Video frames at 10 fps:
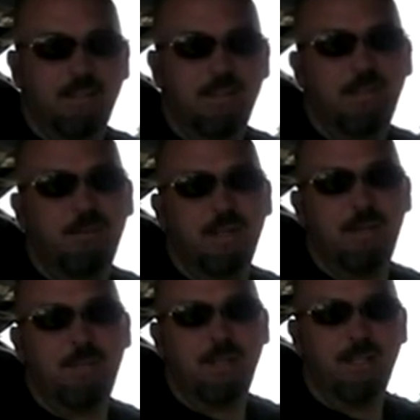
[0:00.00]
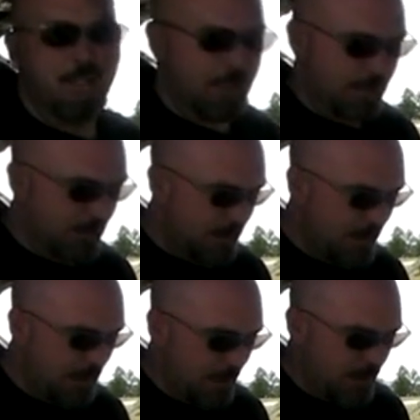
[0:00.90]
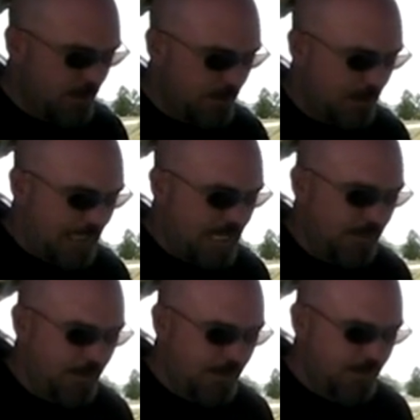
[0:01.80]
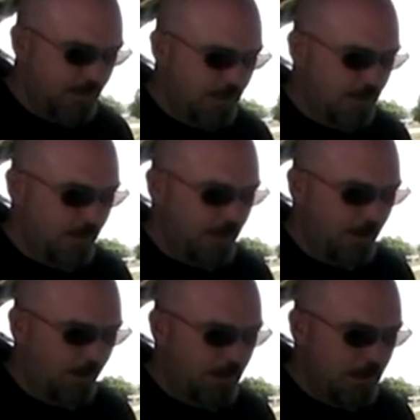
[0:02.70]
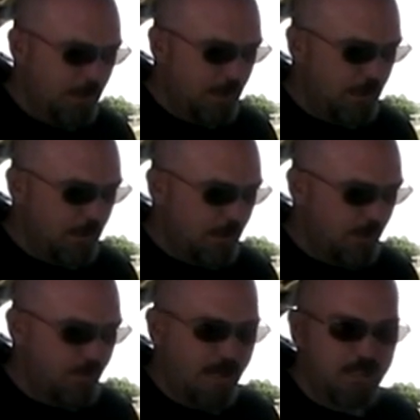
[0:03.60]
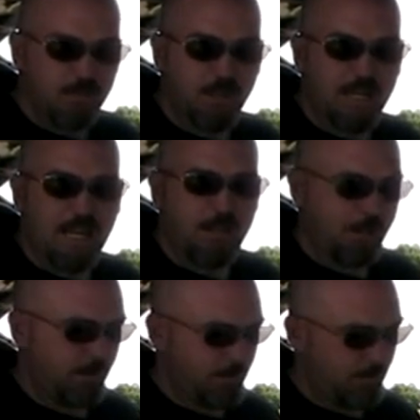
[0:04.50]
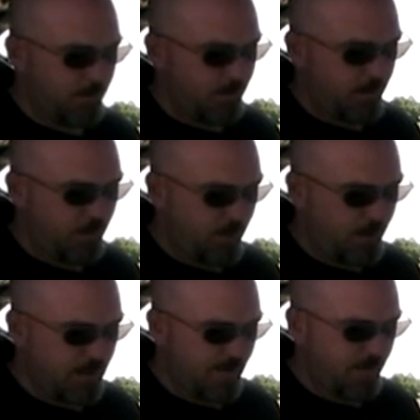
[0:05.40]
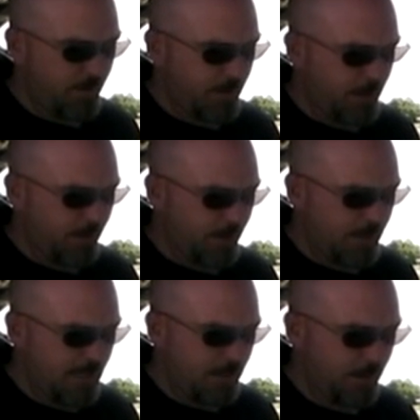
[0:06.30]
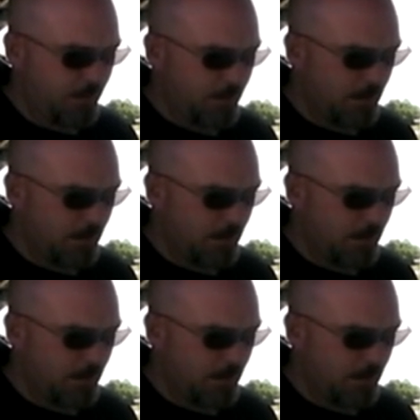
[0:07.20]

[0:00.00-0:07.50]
It's like, well, wait a minute. I kind of lost, you know, 2 miles per gallon, 2.7 if you want to get really technical.